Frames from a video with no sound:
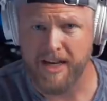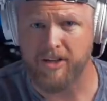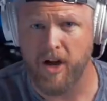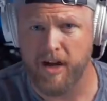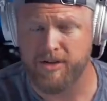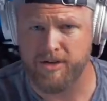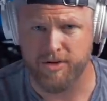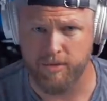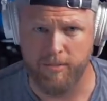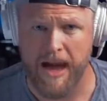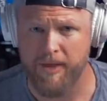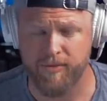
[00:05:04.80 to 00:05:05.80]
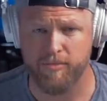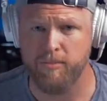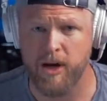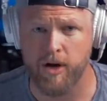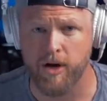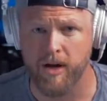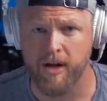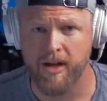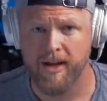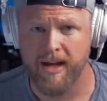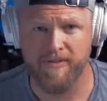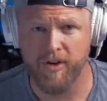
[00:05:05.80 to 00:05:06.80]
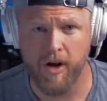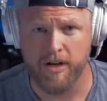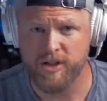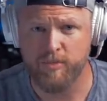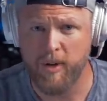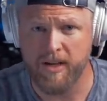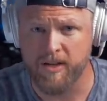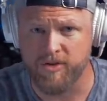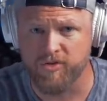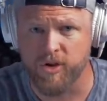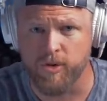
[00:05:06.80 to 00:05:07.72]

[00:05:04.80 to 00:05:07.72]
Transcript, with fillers: TikToks in your bathroom mirror if you're not spitting the